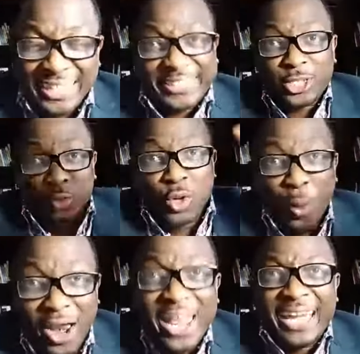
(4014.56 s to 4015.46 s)
that is doing
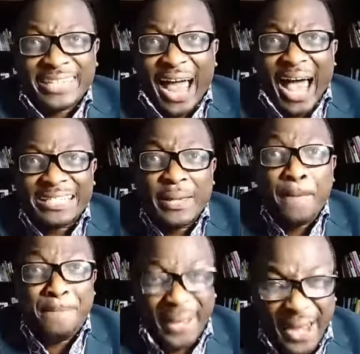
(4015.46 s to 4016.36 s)
well, that
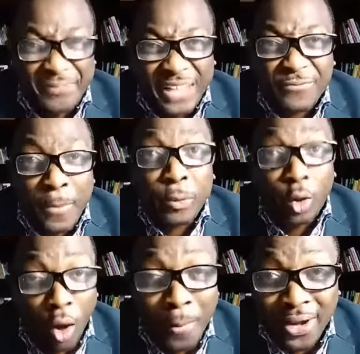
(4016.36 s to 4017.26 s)
hasn't benefited from
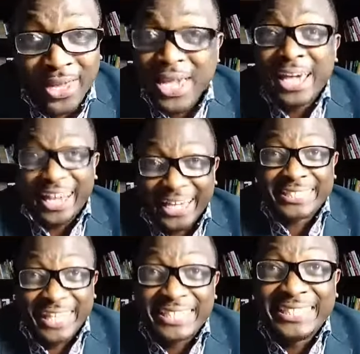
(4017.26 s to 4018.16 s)
corrupt money,
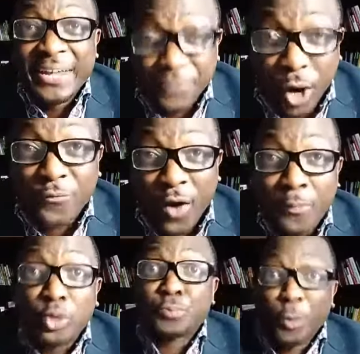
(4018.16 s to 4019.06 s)
it is difficult for him
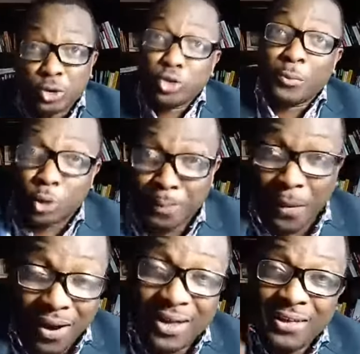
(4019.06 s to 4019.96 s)
to sponsor somebody to
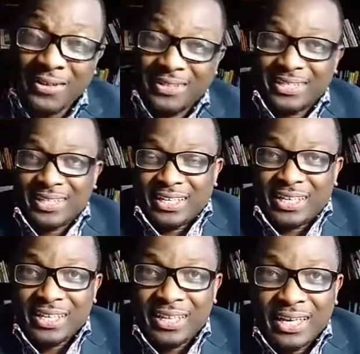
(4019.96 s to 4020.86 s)
power.
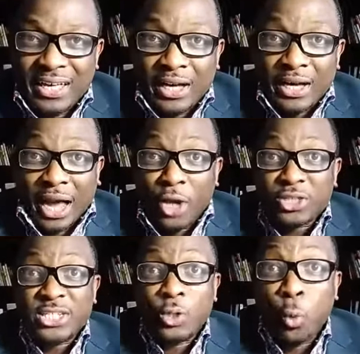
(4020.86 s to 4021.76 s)
Can you
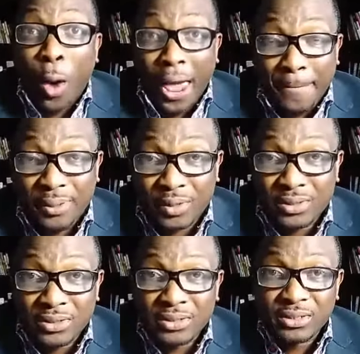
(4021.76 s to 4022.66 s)
see the
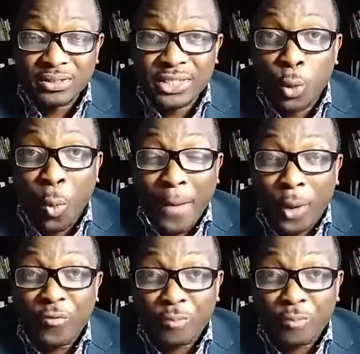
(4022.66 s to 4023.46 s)
web of